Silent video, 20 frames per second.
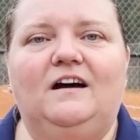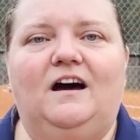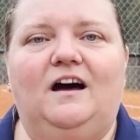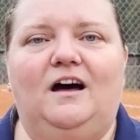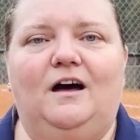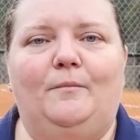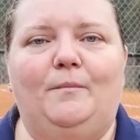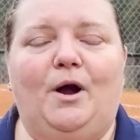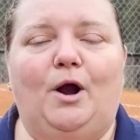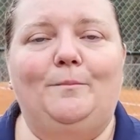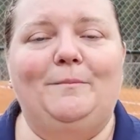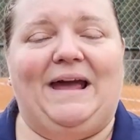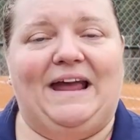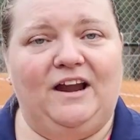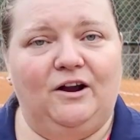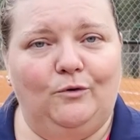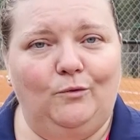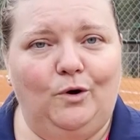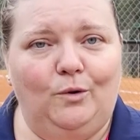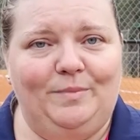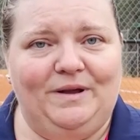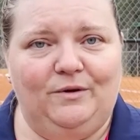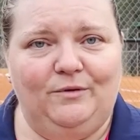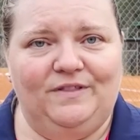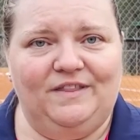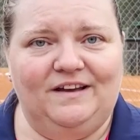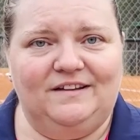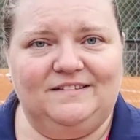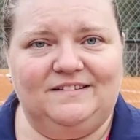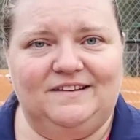Um, our mayor will be
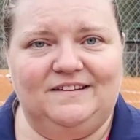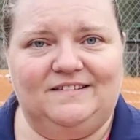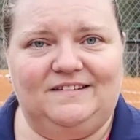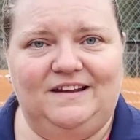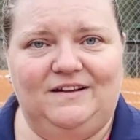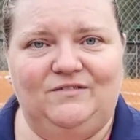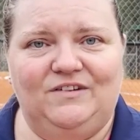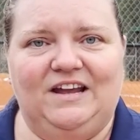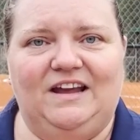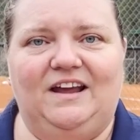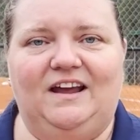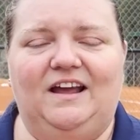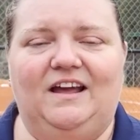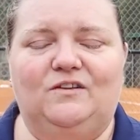with us this evening,